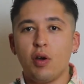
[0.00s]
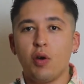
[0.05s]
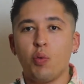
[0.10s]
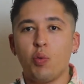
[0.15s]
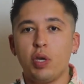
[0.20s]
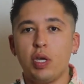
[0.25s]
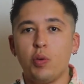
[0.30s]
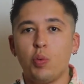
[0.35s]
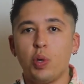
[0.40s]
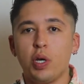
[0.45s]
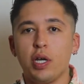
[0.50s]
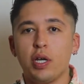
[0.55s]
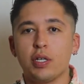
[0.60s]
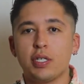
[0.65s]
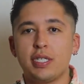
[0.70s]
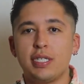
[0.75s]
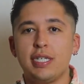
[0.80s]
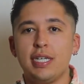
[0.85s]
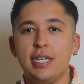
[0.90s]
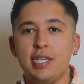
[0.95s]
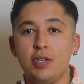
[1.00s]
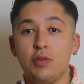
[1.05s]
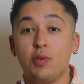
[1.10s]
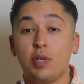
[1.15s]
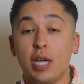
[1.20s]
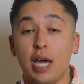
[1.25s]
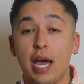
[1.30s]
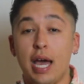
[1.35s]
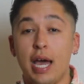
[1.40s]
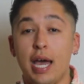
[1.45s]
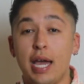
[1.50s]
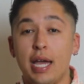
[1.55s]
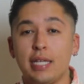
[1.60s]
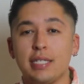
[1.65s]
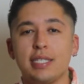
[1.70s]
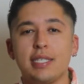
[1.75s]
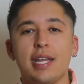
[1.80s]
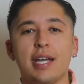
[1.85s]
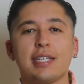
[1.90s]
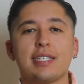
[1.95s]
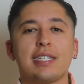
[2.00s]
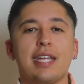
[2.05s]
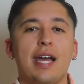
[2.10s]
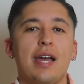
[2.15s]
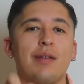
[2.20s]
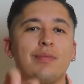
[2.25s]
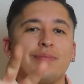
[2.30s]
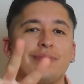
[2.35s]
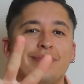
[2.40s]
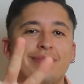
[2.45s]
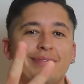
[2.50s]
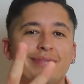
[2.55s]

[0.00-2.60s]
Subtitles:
We will see you guys next time.